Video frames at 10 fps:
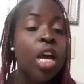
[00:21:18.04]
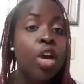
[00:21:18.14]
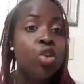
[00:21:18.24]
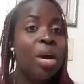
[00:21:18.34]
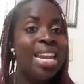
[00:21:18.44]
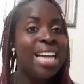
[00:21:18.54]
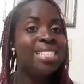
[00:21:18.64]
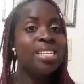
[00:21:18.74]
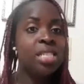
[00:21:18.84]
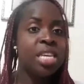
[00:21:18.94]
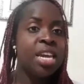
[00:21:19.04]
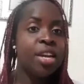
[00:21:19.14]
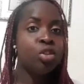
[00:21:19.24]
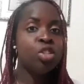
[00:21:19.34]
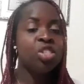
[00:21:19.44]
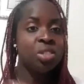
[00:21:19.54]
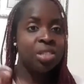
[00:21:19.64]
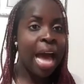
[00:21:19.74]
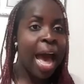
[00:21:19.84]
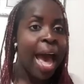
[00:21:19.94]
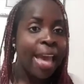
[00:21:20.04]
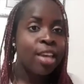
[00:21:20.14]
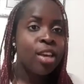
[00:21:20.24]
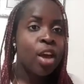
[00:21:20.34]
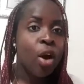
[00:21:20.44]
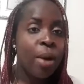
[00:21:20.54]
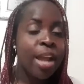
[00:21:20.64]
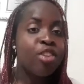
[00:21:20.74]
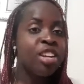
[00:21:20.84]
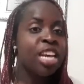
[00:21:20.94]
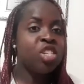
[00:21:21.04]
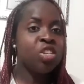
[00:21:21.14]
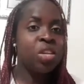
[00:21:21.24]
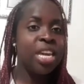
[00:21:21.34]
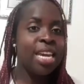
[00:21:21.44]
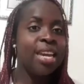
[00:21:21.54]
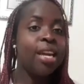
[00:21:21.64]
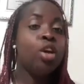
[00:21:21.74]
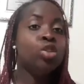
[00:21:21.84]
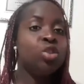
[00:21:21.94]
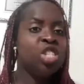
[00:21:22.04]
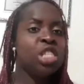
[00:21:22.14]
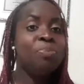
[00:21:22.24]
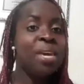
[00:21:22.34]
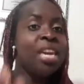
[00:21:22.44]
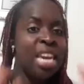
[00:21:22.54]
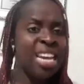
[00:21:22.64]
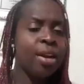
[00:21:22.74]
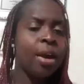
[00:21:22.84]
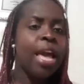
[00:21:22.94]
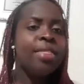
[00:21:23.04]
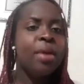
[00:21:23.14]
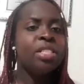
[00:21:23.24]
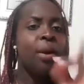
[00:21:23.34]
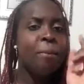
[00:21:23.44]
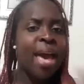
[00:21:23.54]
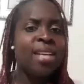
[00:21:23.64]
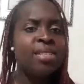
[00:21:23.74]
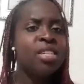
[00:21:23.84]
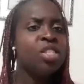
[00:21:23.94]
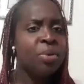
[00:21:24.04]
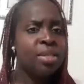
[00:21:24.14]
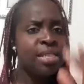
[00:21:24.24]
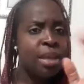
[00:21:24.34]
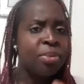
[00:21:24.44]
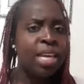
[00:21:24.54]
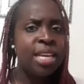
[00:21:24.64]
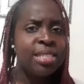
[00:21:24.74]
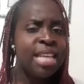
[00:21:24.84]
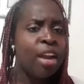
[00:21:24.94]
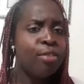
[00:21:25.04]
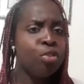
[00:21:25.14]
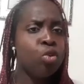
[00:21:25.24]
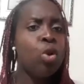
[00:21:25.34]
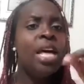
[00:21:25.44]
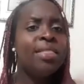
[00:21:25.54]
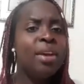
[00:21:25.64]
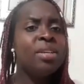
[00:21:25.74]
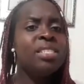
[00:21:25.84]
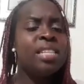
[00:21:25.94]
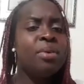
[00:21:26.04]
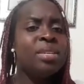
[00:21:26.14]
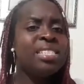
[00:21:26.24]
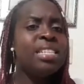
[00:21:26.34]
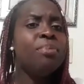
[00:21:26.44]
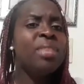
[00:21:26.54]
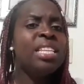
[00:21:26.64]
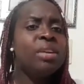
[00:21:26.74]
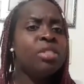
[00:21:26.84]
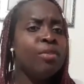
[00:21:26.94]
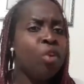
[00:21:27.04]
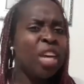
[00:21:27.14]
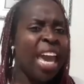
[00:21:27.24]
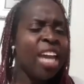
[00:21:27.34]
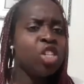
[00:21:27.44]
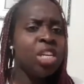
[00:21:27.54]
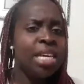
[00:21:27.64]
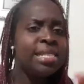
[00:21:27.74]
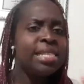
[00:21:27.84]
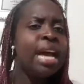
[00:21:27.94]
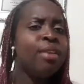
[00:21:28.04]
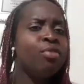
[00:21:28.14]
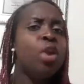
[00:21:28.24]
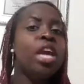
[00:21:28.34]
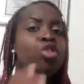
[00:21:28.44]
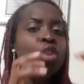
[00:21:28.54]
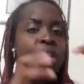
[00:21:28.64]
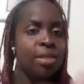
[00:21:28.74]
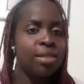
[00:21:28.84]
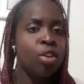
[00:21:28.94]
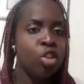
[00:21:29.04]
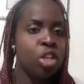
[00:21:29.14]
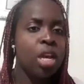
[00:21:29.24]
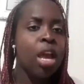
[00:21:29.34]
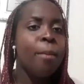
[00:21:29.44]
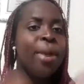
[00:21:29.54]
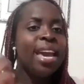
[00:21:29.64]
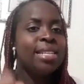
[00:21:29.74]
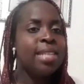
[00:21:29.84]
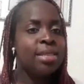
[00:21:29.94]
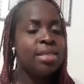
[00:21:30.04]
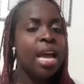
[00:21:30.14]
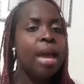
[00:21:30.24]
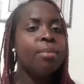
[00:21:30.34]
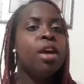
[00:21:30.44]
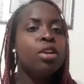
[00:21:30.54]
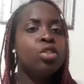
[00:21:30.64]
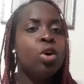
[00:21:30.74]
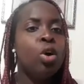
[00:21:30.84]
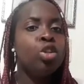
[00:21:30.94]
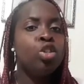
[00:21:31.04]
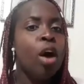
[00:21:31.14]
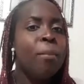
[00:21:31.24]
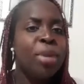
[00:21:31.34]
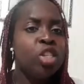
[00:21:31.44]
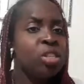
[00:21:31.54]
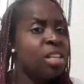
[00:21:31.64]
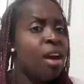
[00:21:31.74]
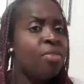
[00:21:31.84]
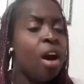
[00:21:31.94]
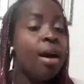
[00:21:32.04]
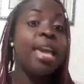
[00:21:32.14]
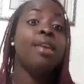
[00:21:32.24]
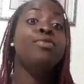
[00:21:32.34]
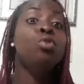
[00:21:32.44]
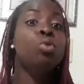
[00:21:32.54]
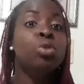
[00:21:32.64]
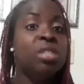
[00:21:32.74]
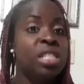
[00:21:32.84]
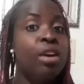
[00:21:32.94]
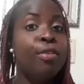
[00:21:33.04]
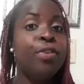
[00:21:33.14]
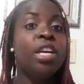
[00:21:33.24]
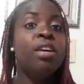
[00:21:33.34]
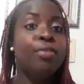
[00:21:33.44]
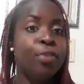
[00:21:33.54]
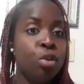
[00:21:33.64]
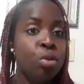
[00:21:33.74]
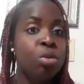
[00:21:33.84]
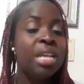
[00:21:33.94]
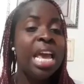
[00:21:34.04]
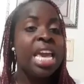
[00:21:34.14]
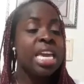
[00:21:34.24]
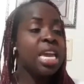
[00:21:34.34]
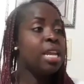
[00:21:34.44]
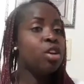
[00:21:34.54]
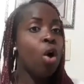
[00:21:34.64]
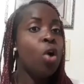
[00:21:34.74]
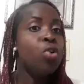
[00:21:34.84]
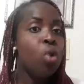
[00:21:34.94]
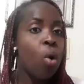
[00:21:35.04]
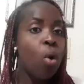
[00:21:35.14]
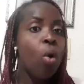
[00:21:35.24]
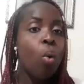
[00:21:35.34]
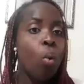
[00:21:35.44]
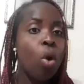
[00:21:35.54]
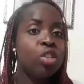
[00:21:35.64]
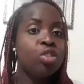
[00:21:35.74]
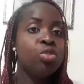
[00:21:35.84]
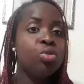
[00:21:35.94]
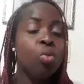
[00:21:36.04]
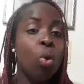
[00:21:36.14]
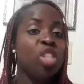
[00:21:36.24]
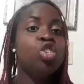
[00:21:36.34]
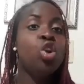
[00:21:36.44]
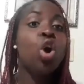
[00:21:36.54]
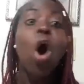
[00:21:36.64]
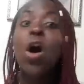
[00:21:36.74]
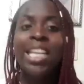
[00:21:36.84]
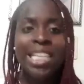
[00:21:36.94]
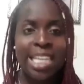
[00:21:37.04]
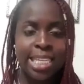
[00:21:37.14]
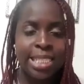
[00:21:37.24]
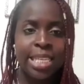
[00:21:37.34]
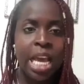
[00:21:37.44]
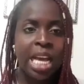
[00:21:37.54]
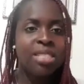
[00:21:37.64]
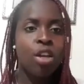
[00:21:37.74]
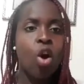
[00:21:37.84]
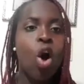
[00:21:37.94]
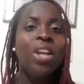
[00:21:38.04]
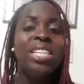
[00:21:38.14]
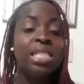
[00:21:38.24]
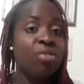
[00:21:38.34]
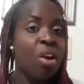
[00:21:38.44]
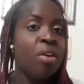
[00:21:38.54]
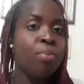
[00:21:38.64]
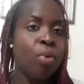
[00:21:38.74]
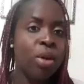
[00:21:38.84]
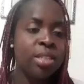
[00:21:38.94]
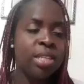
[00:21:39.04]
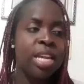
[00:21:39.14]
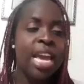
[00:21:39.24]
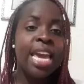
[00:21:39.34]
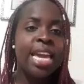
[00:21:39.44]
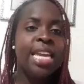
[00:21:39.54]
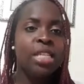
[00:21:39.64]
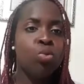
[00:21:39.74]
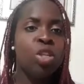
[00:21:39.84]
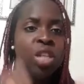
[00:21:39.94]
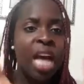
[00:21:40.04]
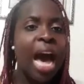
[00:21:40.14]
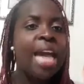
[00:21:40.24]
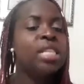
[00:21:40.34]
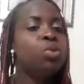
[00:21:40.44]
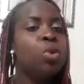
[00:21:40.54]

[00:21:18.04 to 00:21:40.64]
You are not just here to just die. All right, you're not just here to just be here. There is a message. There is something inside of you. There is a vocation inside of you, and you can search it, but it takes time. So don't beat yourself up if you still feel confused and don't know what your calling is, because your calling is very important. It is with God. It